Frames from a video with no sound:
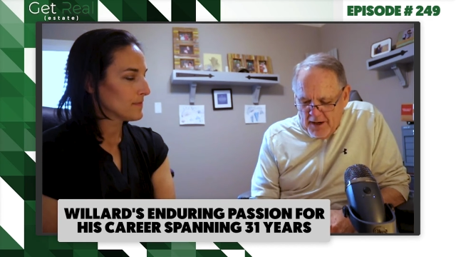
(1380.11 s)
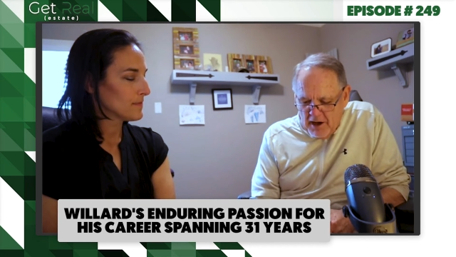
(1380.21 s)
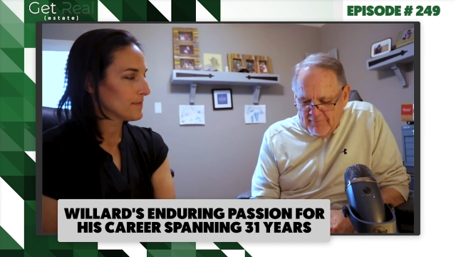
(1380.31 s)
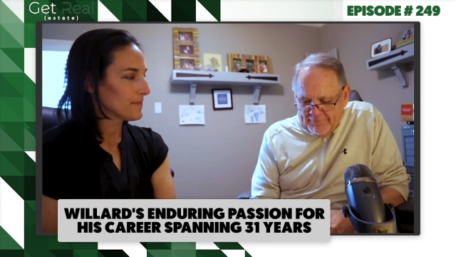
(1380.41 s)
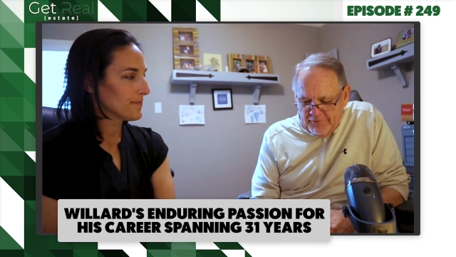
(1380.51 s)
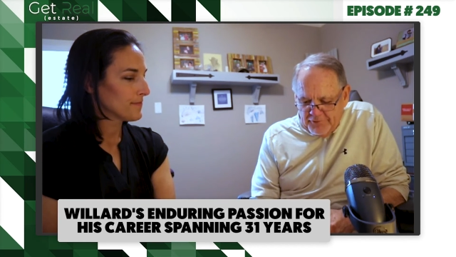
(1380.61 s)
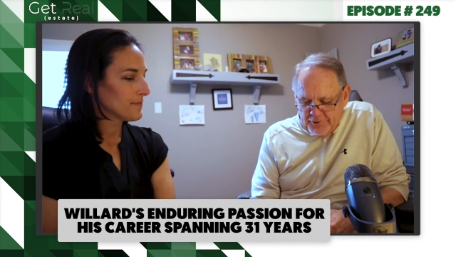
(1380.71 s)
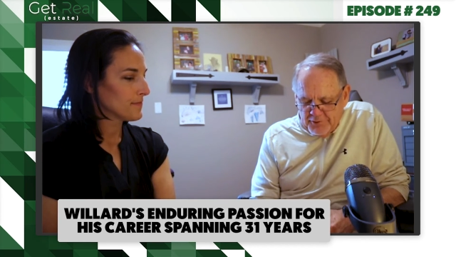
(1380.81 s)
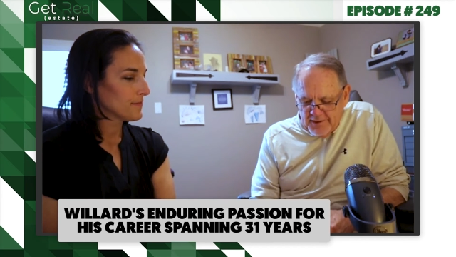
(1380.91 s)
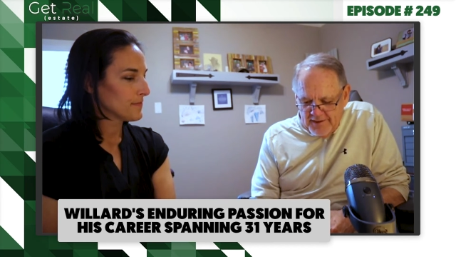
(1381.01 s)
Speaker 1: office
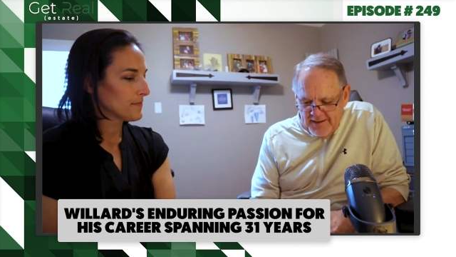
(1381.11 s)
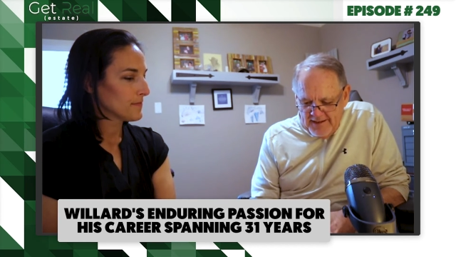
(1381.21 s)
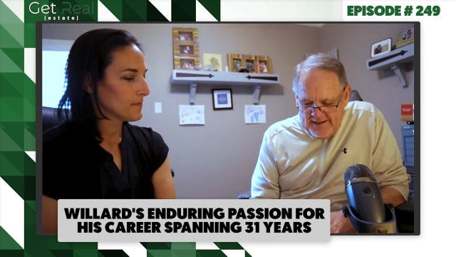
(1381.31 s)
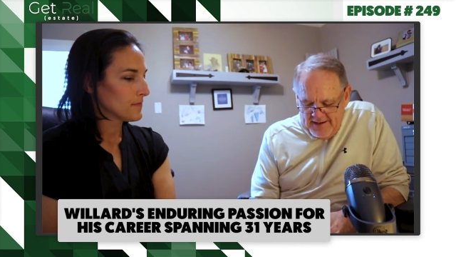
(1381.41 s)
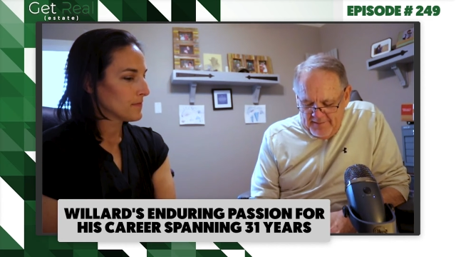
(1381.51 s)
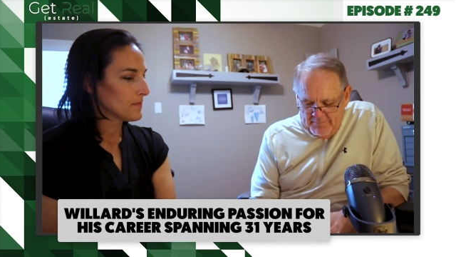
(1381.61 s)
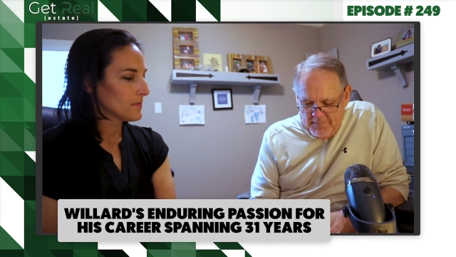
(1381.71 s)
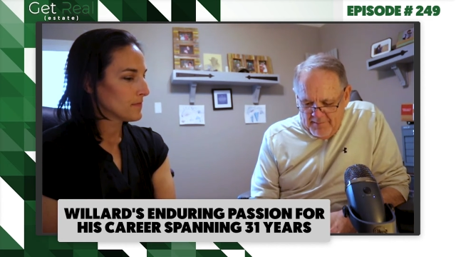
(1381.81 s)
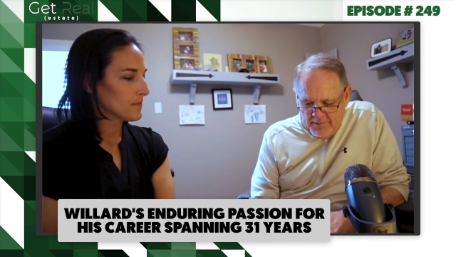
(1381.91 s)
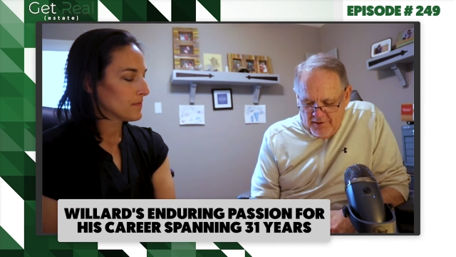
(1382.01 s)
to it.
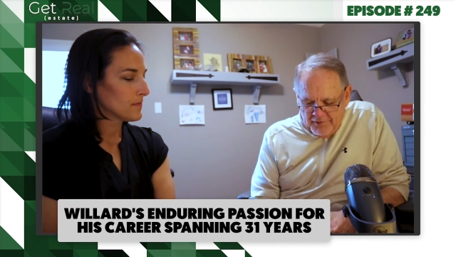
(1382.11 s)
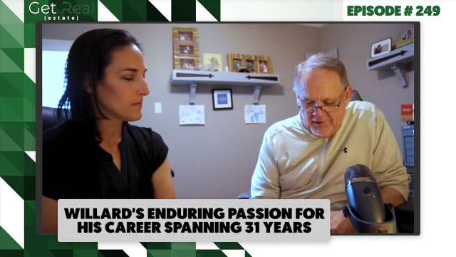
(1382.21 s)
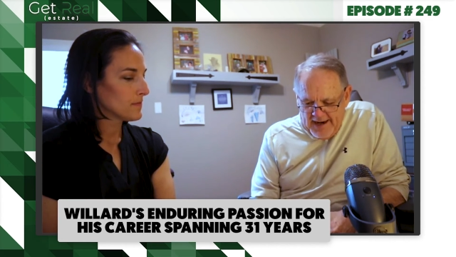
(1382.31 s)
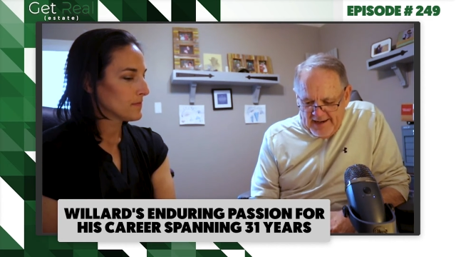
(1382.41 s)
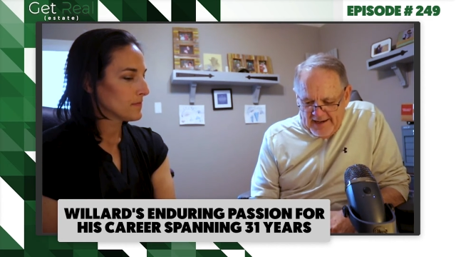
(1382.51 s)
My mother and daddy